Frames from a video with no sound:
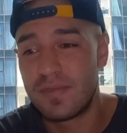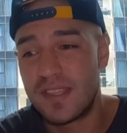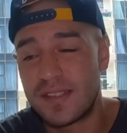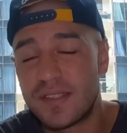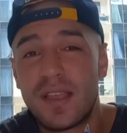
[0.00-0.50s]

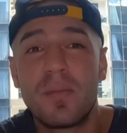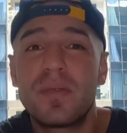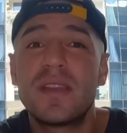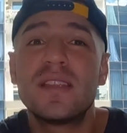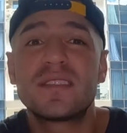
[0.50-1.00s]
These
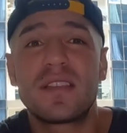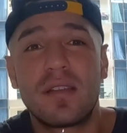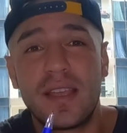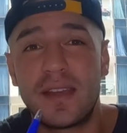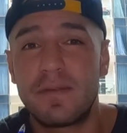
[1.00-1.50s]
companies
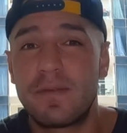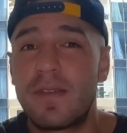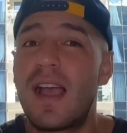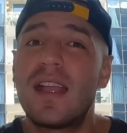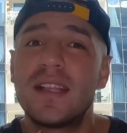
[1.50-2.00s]
are getting
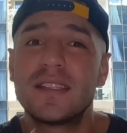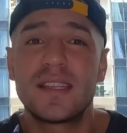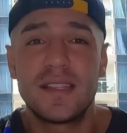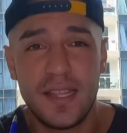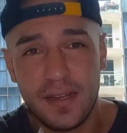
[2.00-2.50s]
fines
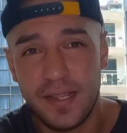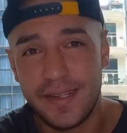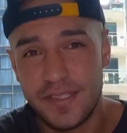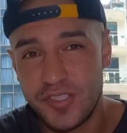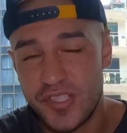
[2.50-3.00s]
and they are
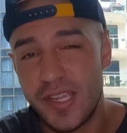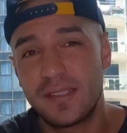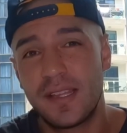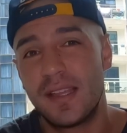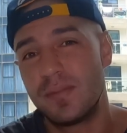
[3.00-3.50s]
getting jail
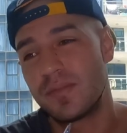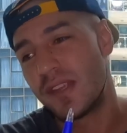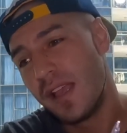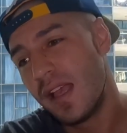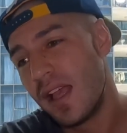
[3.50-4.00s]
times.
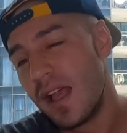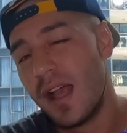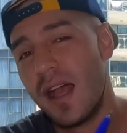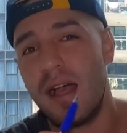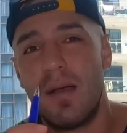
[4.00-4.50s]

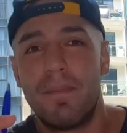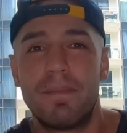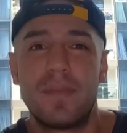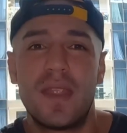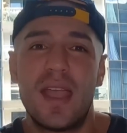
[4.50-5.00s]

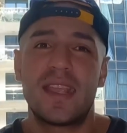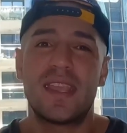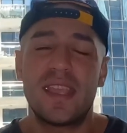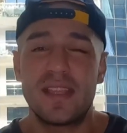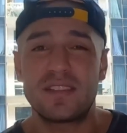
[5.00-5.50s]
I
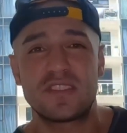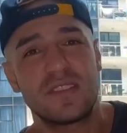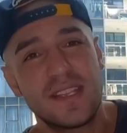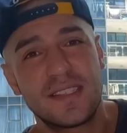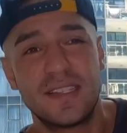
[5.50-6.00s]
can't
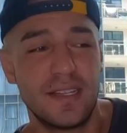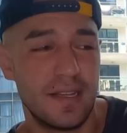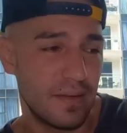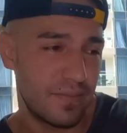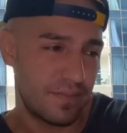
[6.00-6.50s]
stress it
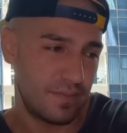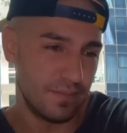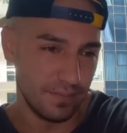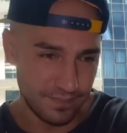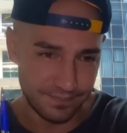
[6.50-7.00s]
enough.
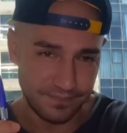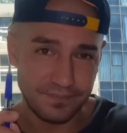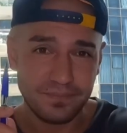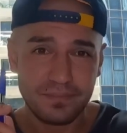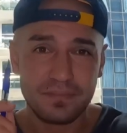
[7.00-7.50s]

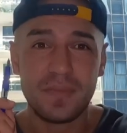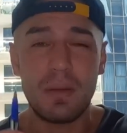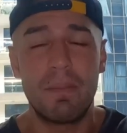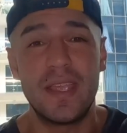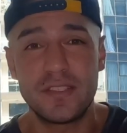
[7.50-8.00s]

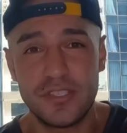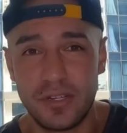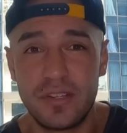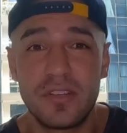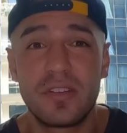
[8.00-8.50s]
Make
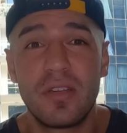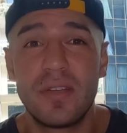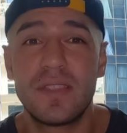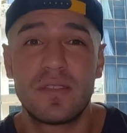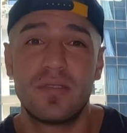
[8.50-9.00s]
sure you're
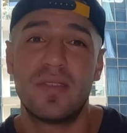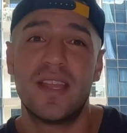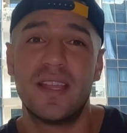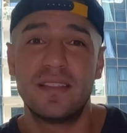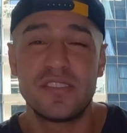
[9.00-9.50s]
going through
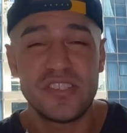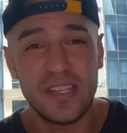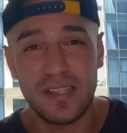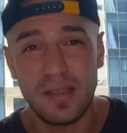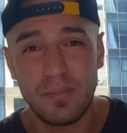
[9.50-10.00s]
a
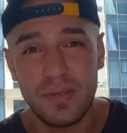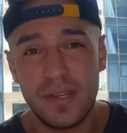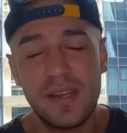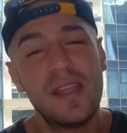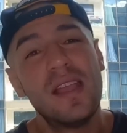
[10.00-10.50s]
legit
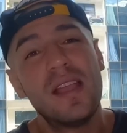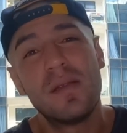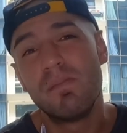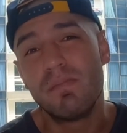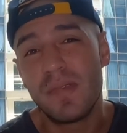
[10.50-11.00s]
company.
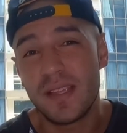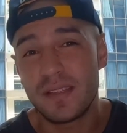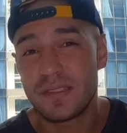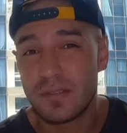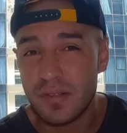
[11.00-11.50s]
Make
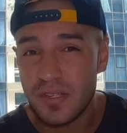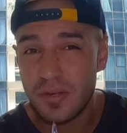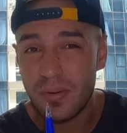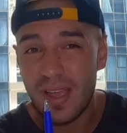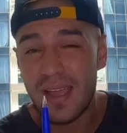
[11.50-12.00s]
sure
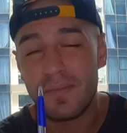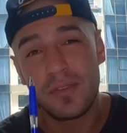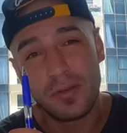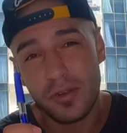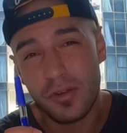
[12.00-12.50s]
you have
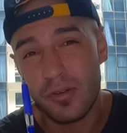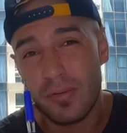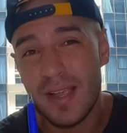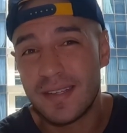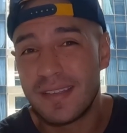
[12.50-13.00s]
your
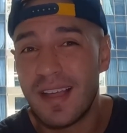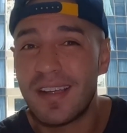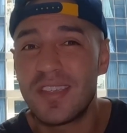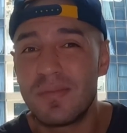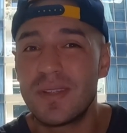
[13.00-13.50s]
correct
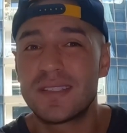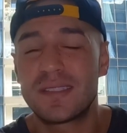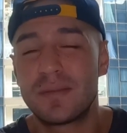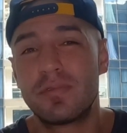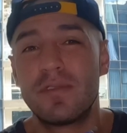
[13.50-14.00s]
documents
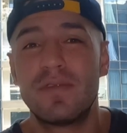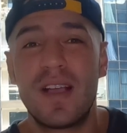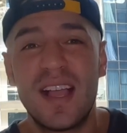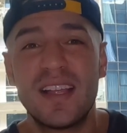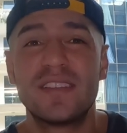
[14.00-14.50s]
to
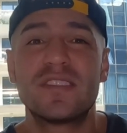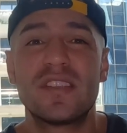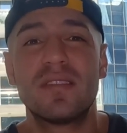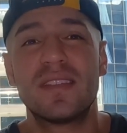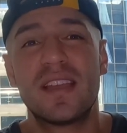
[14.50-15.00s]
provide to
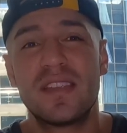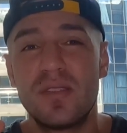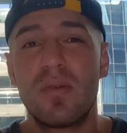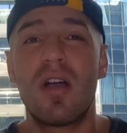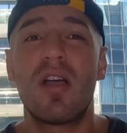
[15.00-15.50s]
show that
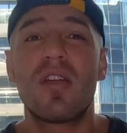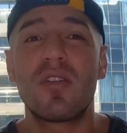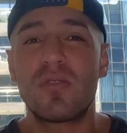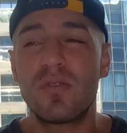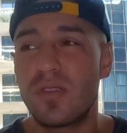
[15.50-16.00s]
you are
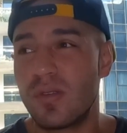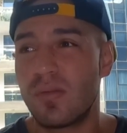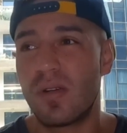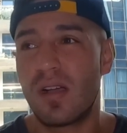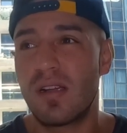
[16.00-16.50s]
who
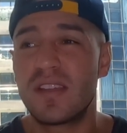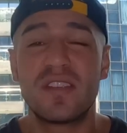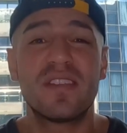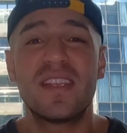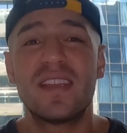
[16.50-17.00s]
you are and
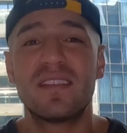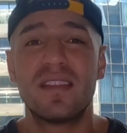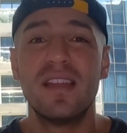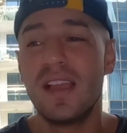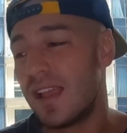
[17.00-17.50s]
you're here
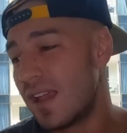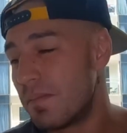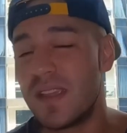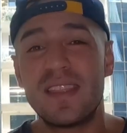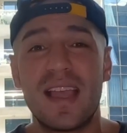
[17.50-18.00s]
to
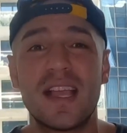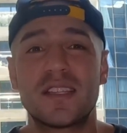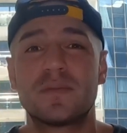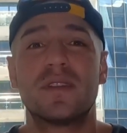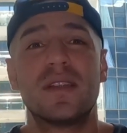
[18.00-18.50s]
be the
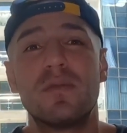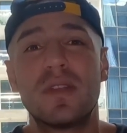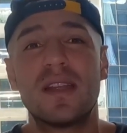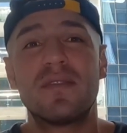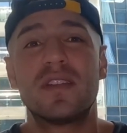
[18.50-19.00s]
expert in
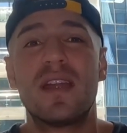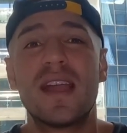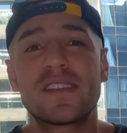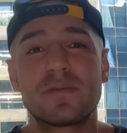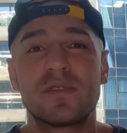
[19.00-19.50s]
whatever your
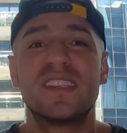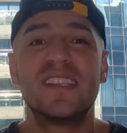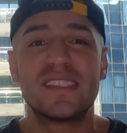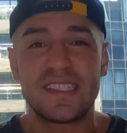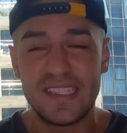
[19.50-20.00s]

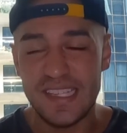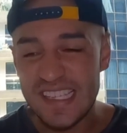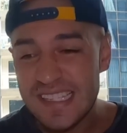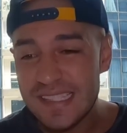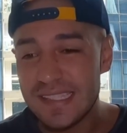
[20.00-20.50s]
expertise
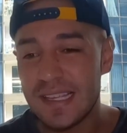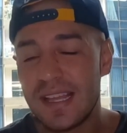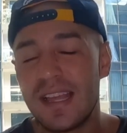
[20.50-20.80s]
is,